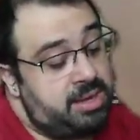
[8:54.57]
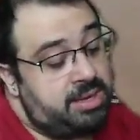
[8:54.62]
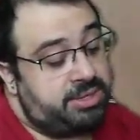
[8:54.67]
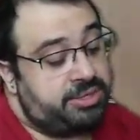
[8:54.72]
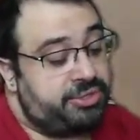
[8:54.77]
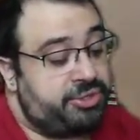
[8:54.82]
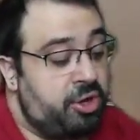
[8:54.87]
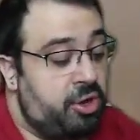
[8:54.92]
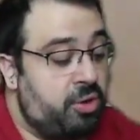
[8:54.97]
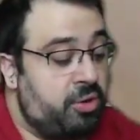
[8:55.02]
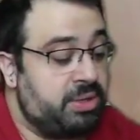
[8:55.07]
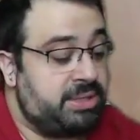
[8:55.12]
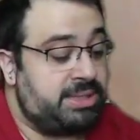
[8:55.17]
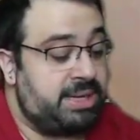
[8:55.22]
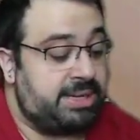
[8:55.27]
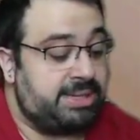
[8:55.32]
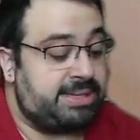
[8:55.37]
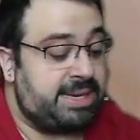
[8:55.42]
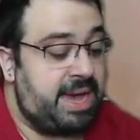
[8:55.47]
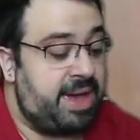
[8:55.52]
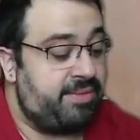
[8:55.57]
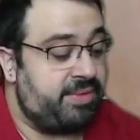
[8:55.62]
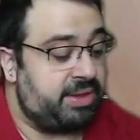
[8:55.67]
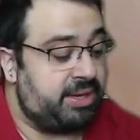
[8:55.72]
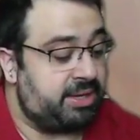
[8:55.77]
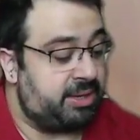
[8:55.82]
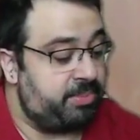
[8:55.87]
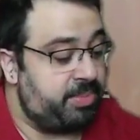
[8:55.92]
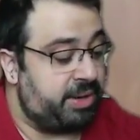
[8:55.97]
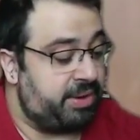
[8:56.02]
So it does have a
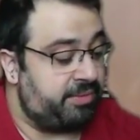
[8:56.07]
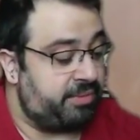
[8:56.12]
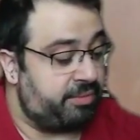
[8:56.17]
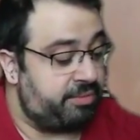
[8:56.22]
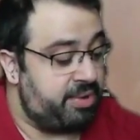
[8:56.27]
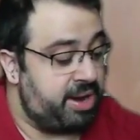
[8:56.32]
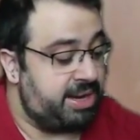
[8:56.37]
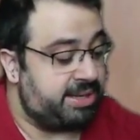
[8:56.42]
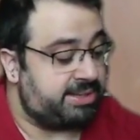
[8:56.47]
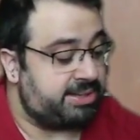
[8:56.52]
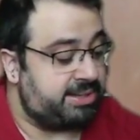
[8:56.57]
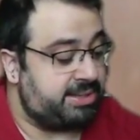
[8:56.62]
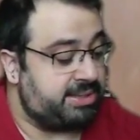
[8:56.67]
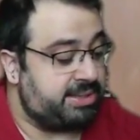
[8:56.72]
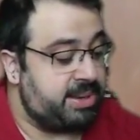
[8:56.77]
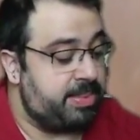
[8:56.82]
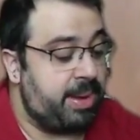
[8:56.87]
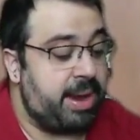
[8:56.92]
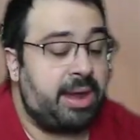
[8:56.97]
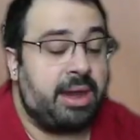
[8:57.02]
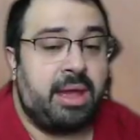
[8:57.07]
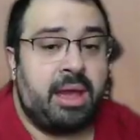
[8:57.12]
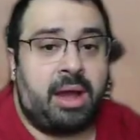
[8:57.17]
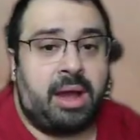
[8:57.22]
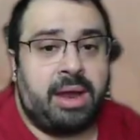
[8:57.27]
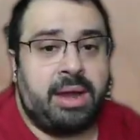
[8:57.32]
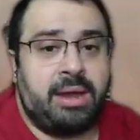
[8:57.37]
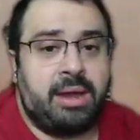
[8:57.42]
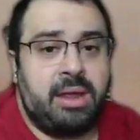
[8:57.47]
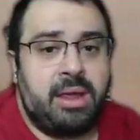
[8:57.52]
little bit of a risk depending
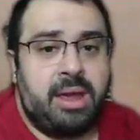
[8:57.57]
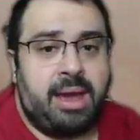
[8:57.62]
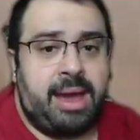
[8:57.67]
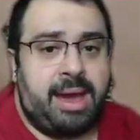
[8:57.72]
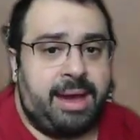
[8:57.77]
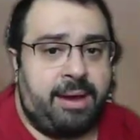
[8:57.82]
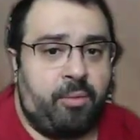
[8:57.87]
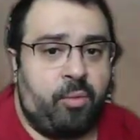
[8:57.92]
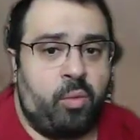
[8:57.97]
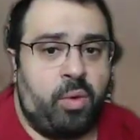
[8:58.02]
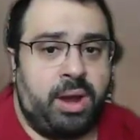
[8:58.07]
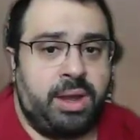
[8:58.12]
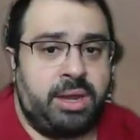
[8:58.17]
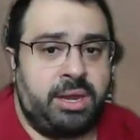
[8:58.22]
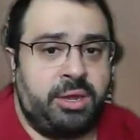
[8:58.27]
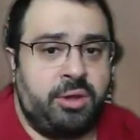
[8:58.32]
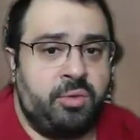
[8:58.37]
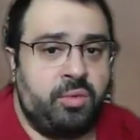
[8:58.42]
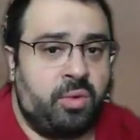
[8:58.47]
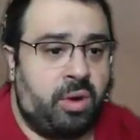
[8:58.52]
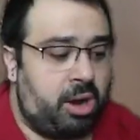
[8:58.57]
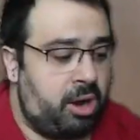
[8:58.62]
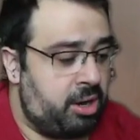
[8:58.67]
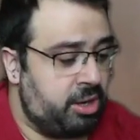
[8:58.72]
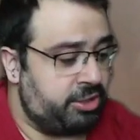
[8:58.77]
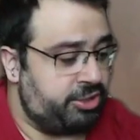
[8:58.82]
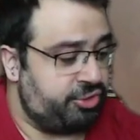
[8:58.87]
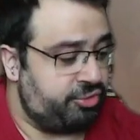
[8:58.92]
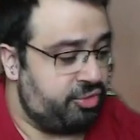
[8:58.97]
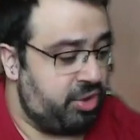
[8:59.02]
on what you
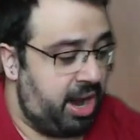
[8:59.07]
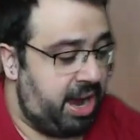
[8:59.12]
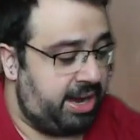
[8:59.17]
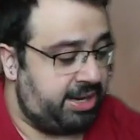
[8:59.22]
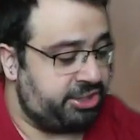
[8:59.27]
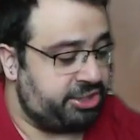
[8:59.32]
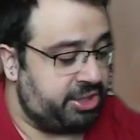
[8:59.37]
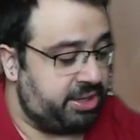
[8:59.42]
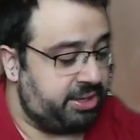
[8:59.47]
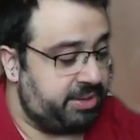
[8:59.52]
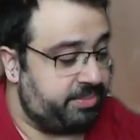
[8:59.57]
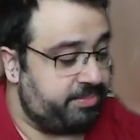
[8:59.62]
are trashing.